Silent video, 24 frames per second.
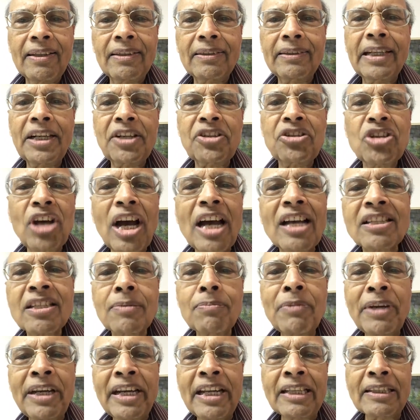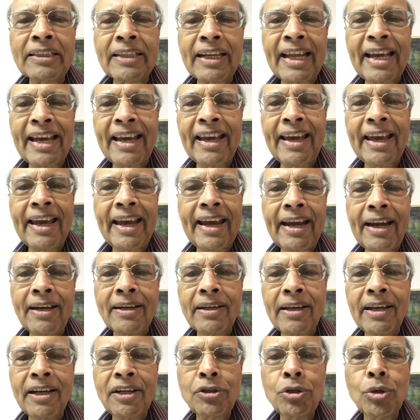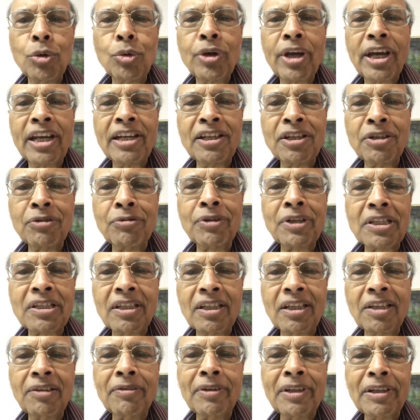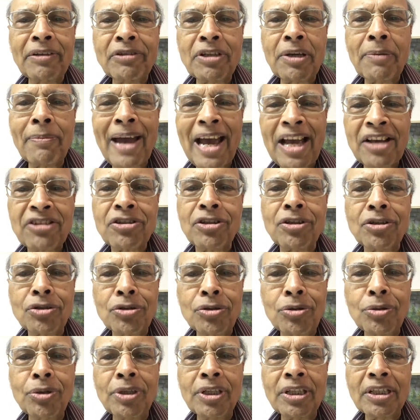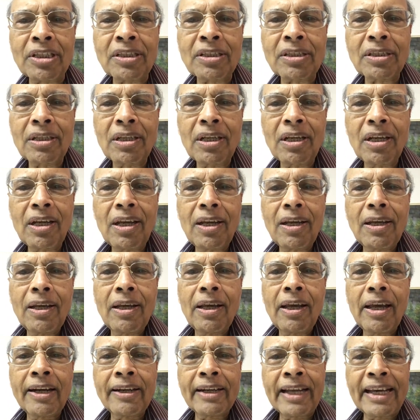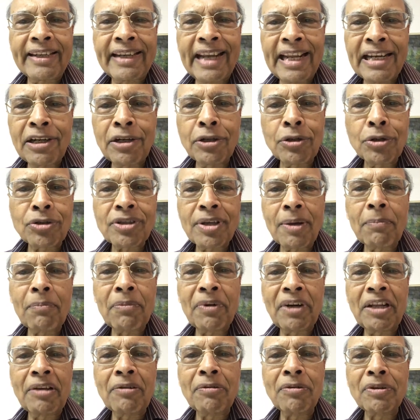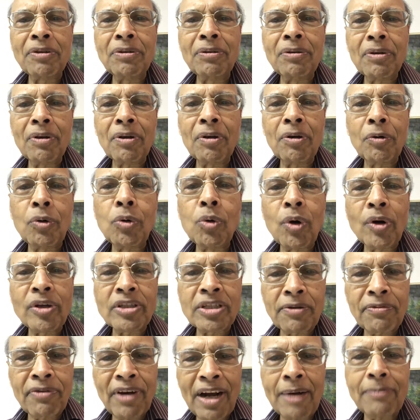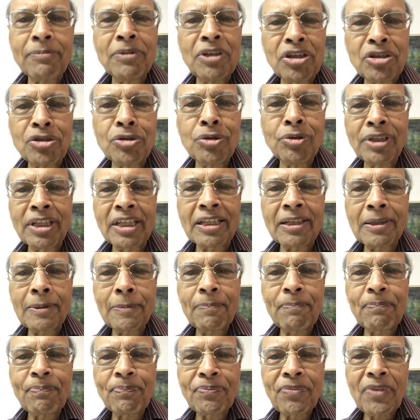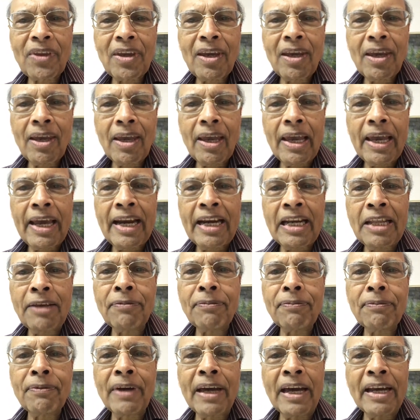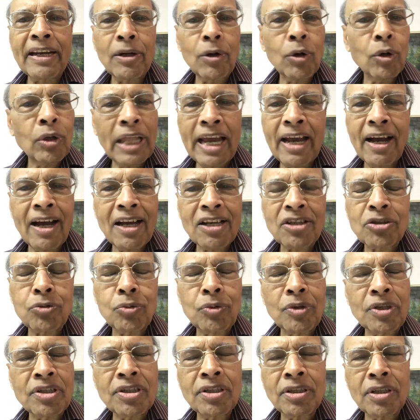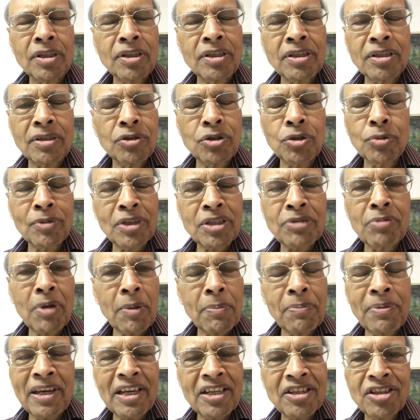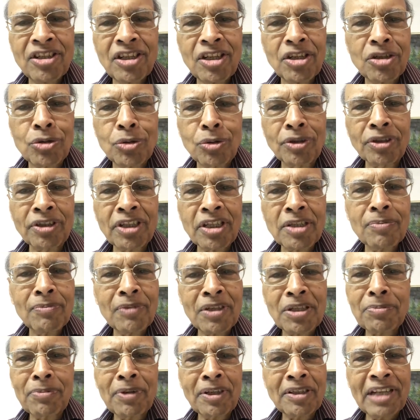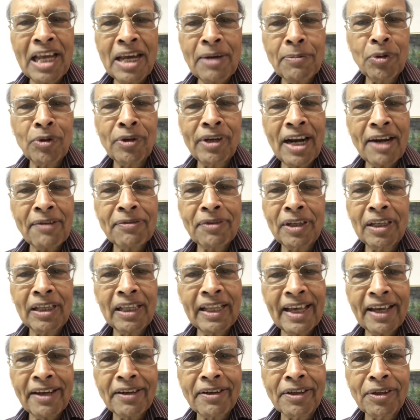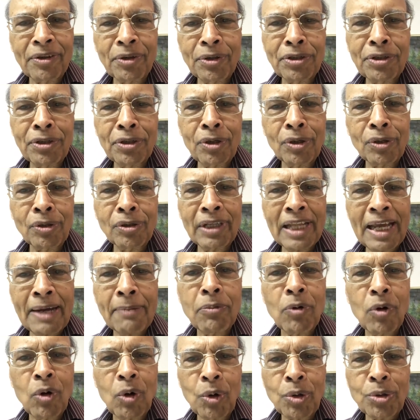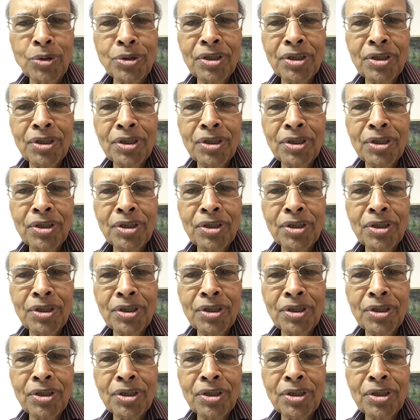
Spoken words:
That chance meeting that I had at Duquesne University when I was a master's student, and I ran into somebody who was a PharmD student. And all I asked was, you must be a PhD student. This must be a typographical error on your lab coat.